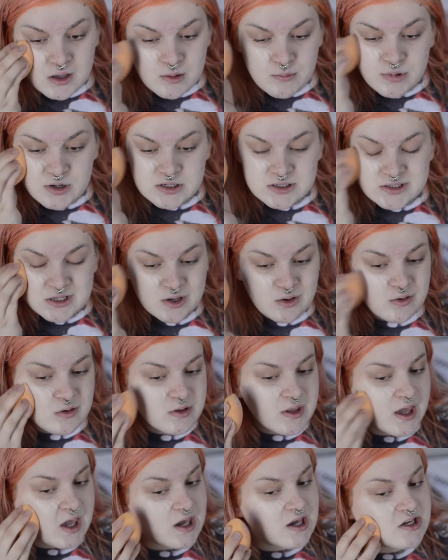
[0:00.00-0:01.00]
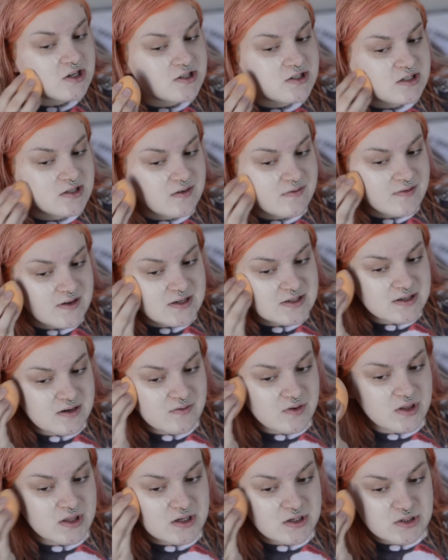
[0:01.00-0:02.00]
But it's like all the agency fees and
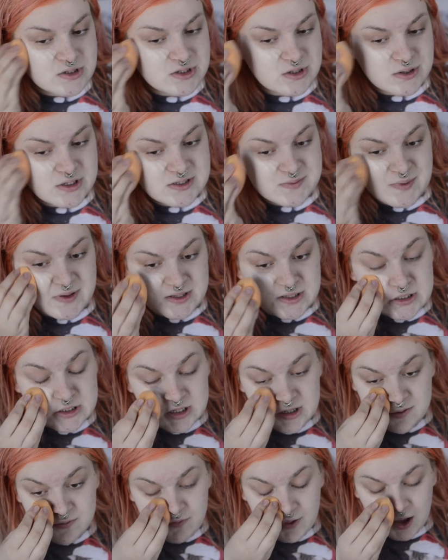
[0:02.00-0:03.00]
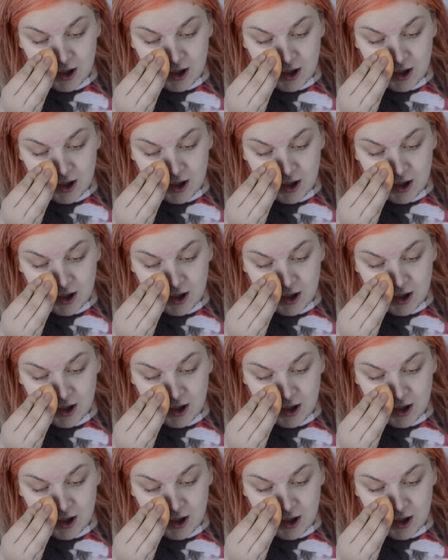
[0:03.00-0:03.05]
everything is so expensive,